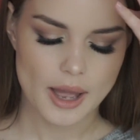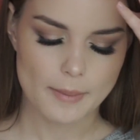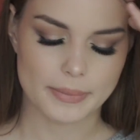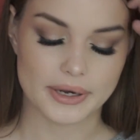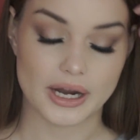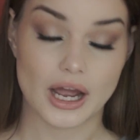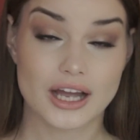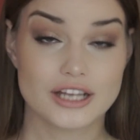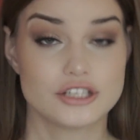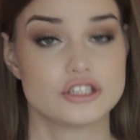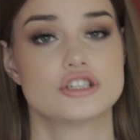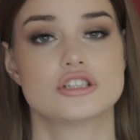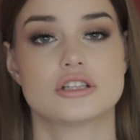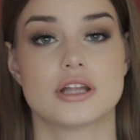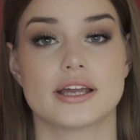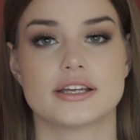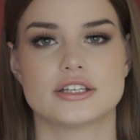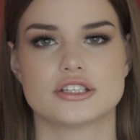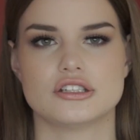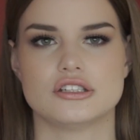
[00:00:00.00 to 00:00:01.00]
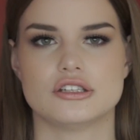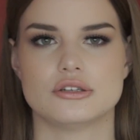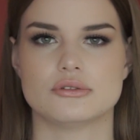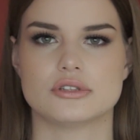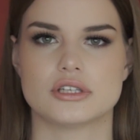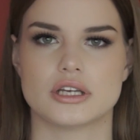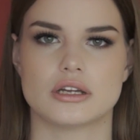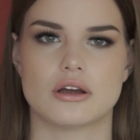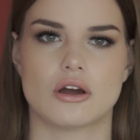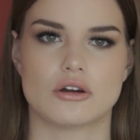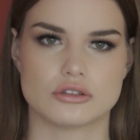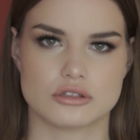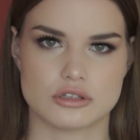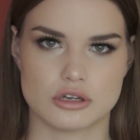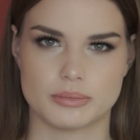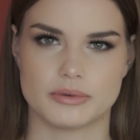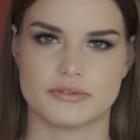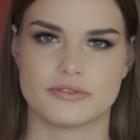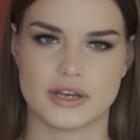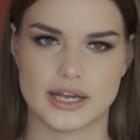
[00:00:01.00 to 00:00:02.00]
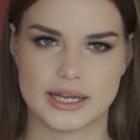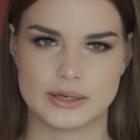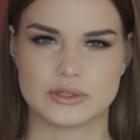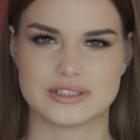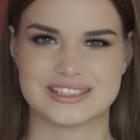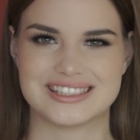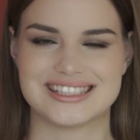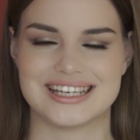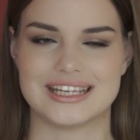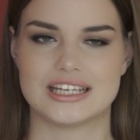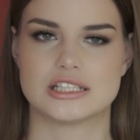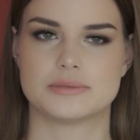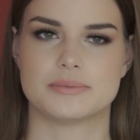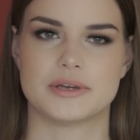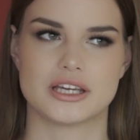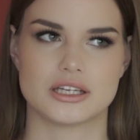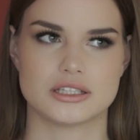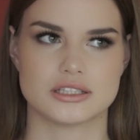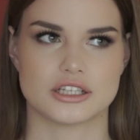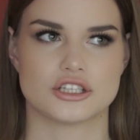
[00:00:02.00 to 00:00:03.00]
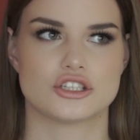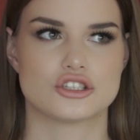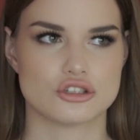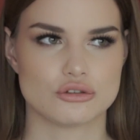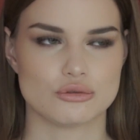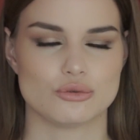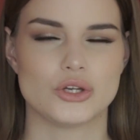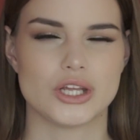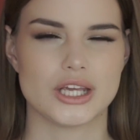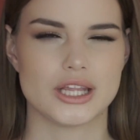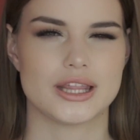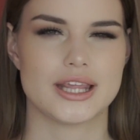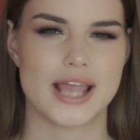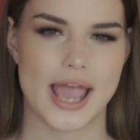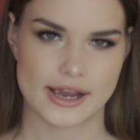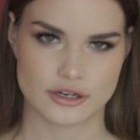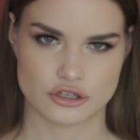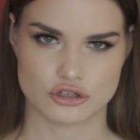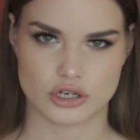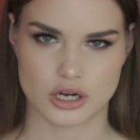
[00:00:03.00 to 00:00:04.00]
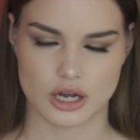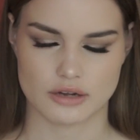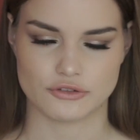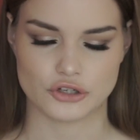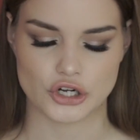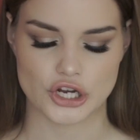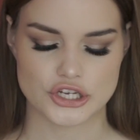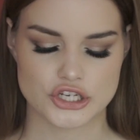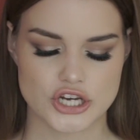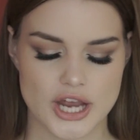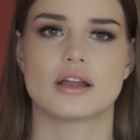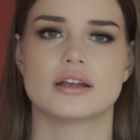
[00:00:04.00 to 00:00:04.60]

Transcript: But I just like to use it on top of the liquid concealers because I do need the extra coverage.